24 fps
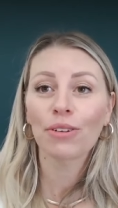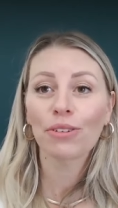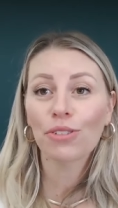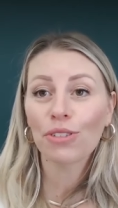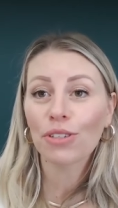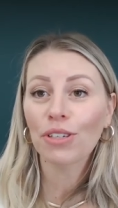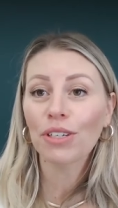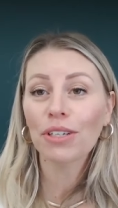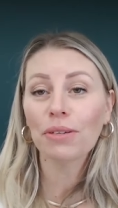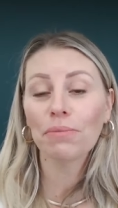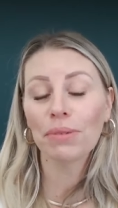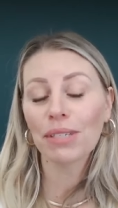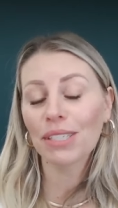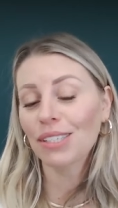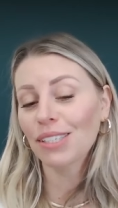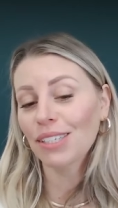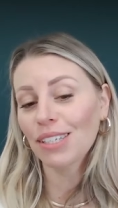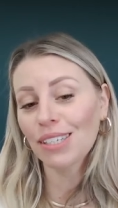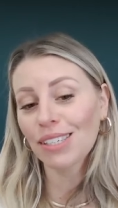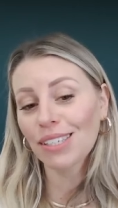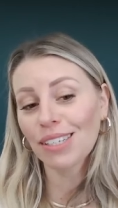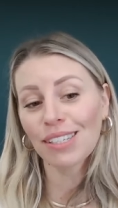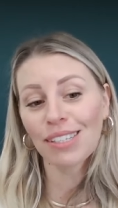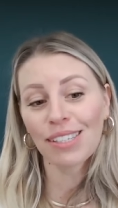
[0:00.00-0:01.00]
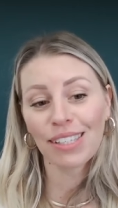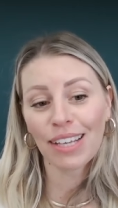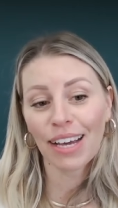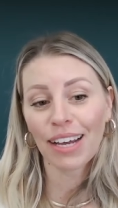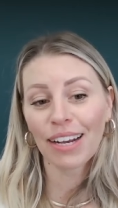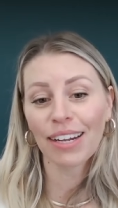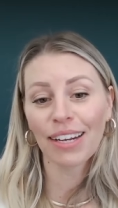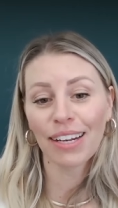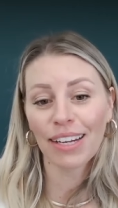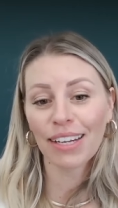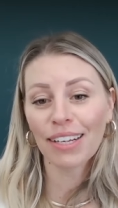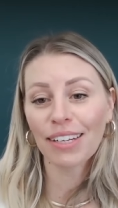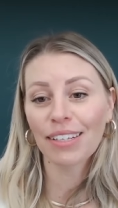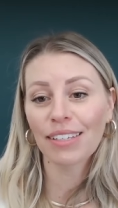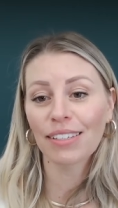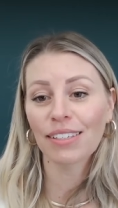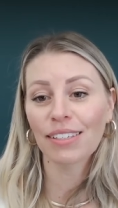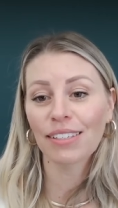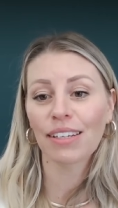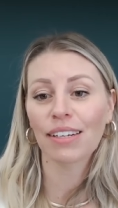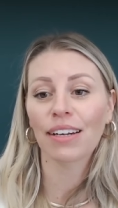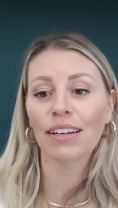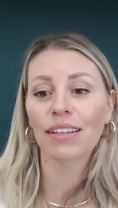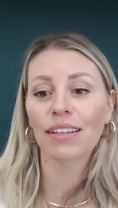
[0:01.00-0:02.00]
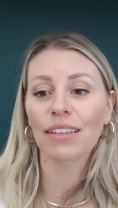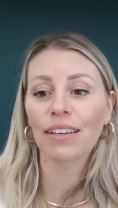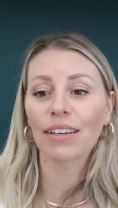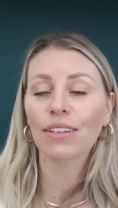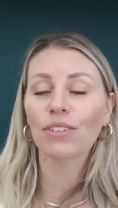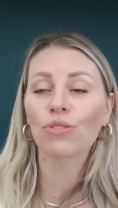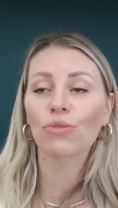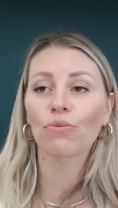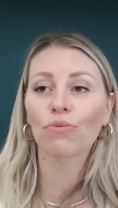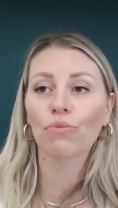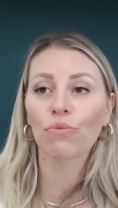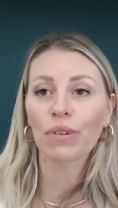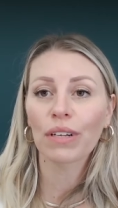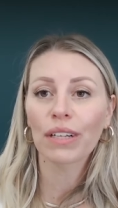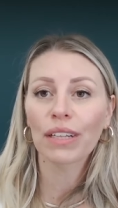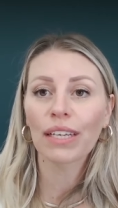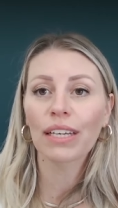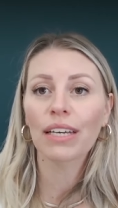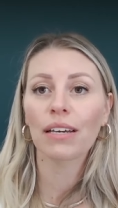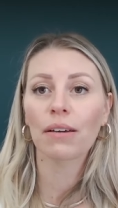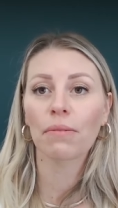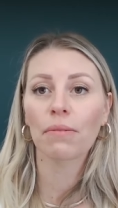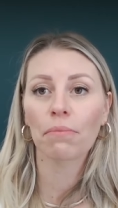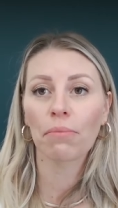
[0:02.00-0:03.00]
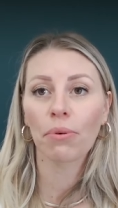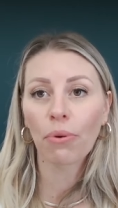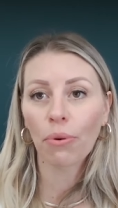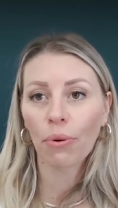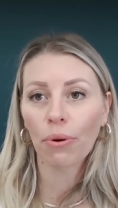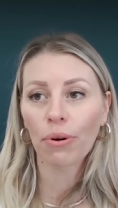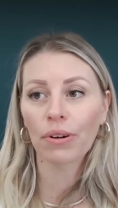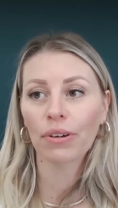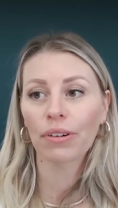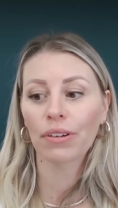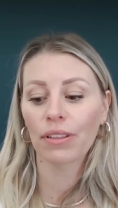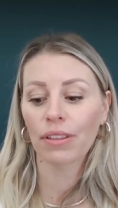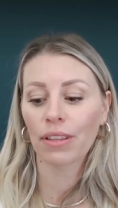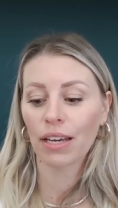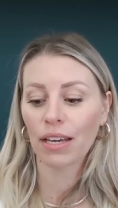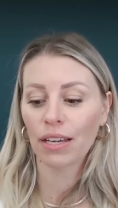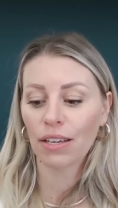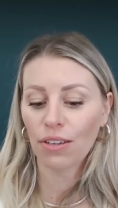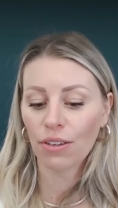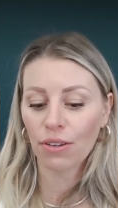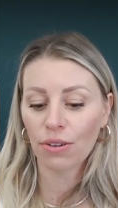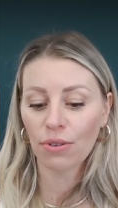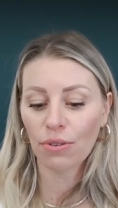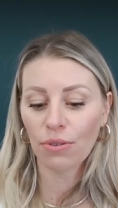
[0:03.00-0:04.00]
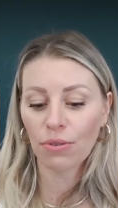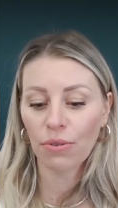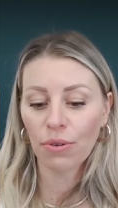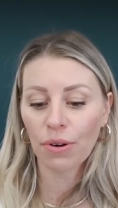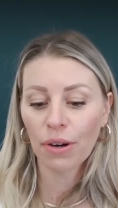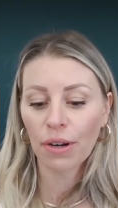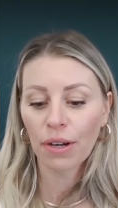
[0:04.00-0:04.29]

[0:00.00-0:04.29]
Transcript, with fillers: there's going to be seasons that it is and I think it's really important that you